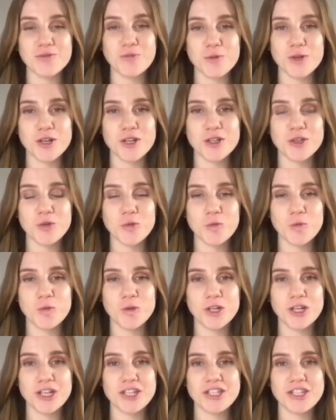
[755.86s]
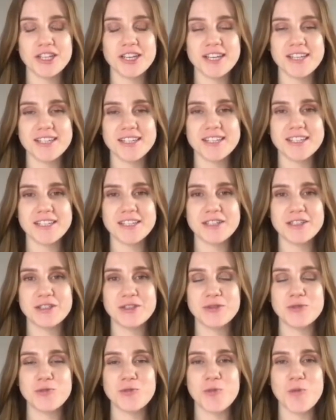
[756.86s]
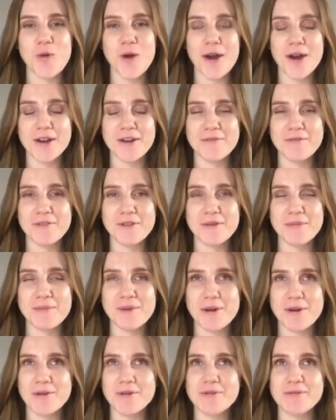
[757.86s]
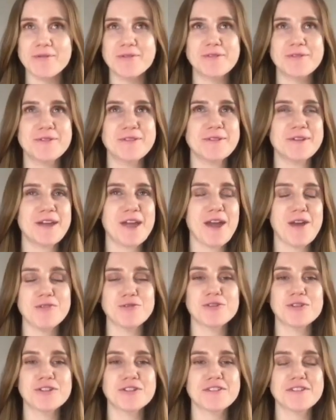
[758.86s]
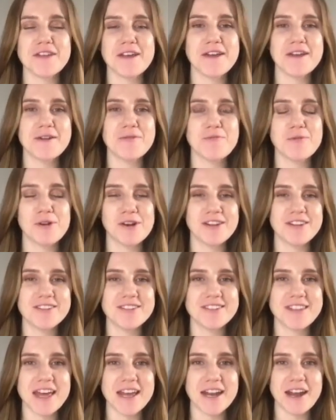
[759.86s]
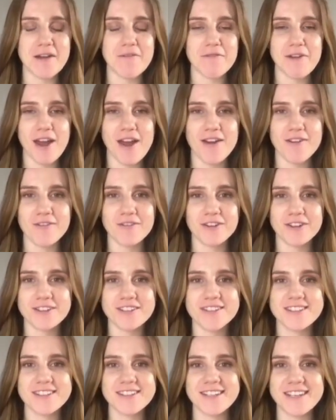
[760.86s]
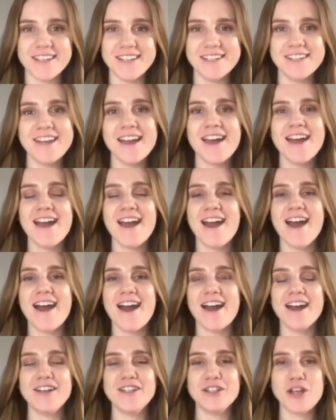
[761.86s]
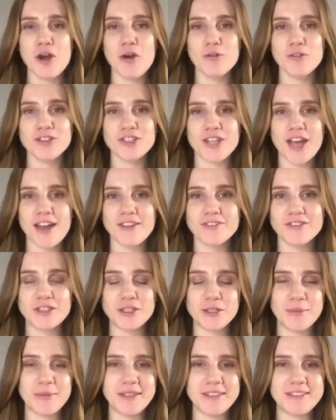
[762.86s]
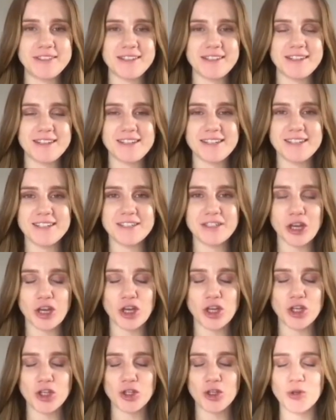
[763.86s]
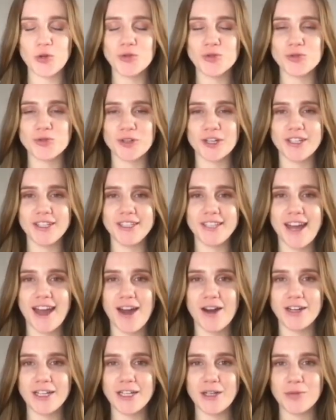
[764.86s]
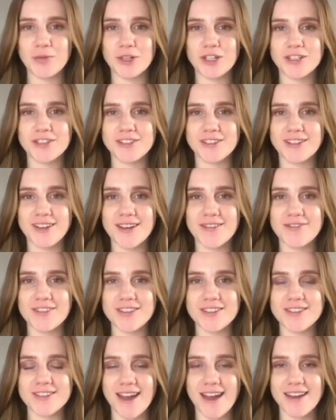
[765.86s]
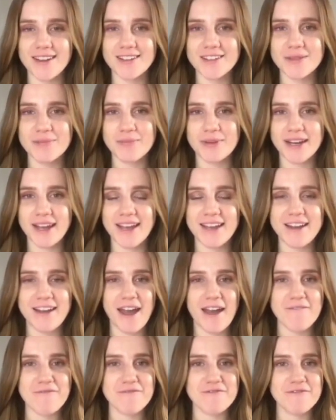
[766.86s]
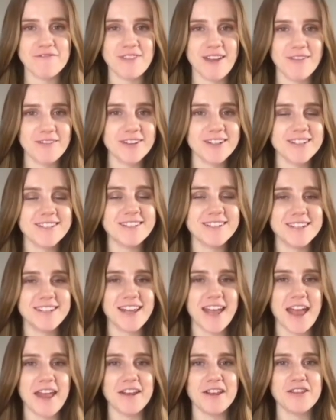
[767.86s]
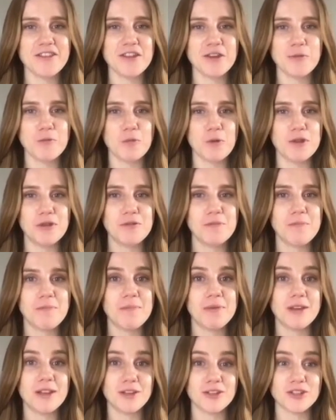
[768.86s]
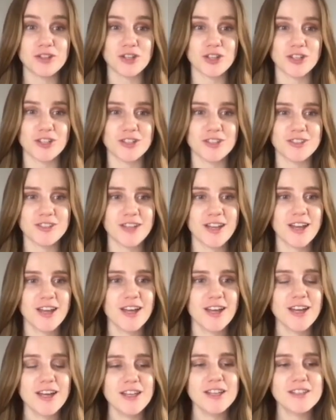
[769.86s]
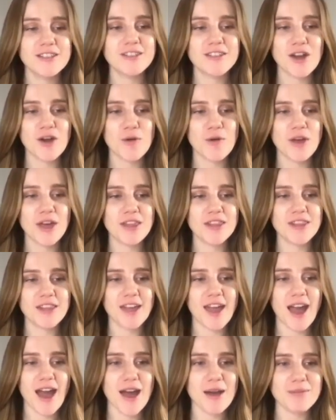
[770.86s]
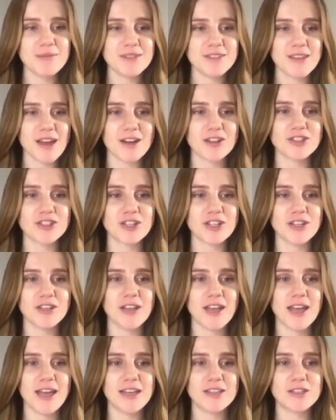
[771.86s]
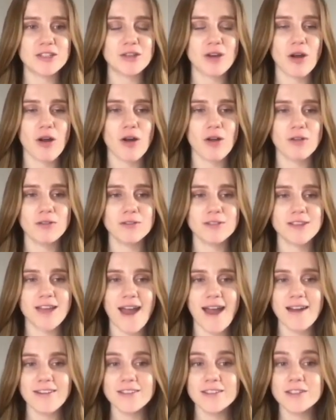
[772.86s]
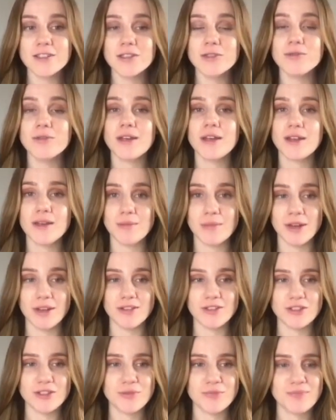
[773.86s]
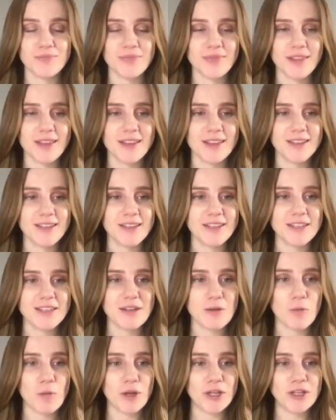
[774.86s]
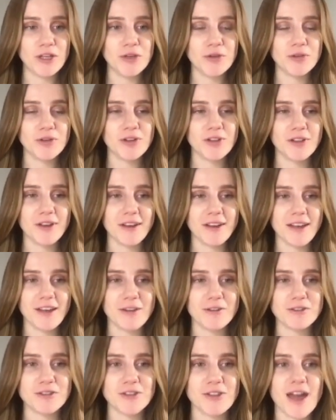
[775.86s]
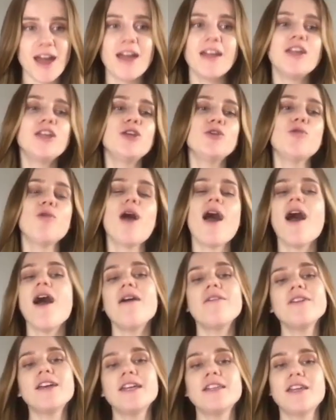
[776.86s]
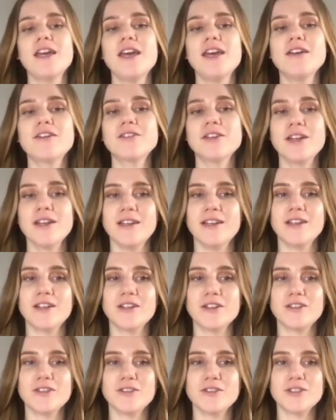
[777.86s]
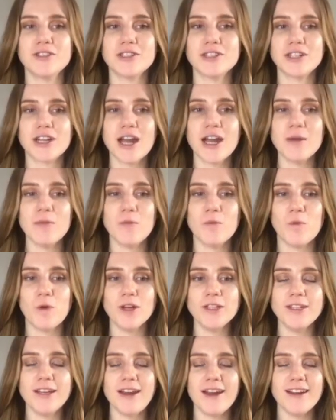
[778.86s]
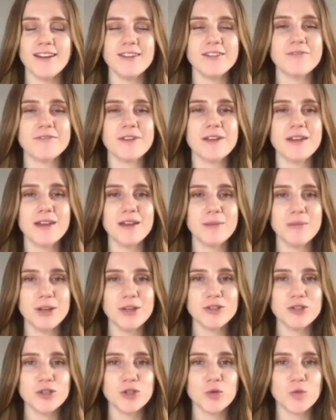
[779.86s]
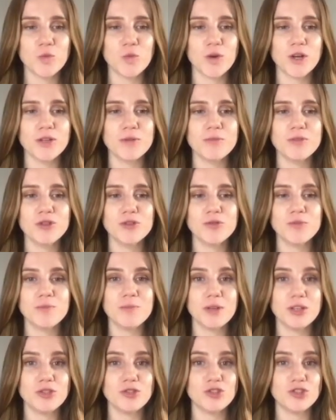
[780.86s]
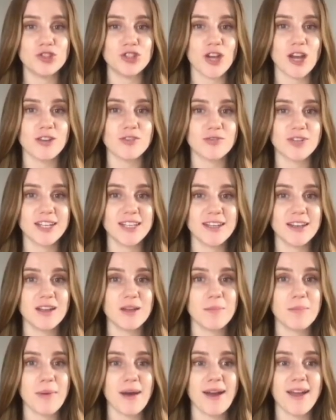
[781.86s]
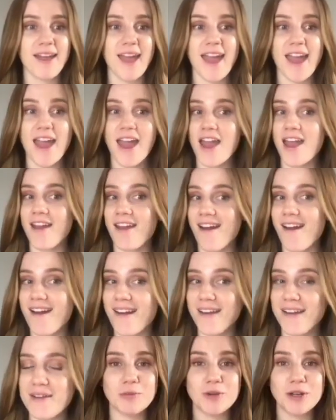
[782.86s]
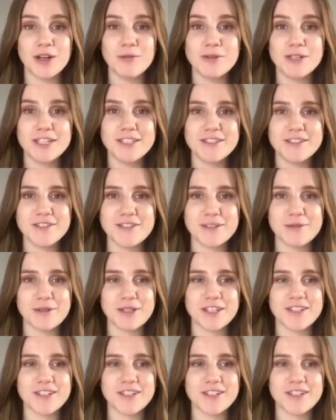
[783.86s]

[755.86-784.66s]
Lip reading: one, which is one of the most interesting ones that I've ever seen. I know ChatGPT is huge right now and it works a lot with text, but I have never seen anything with pictures. So in the app section, it's called text to image. When you click into that, you have an area here to describe what kind of image you want to be generated by AI. What I want to do is I want to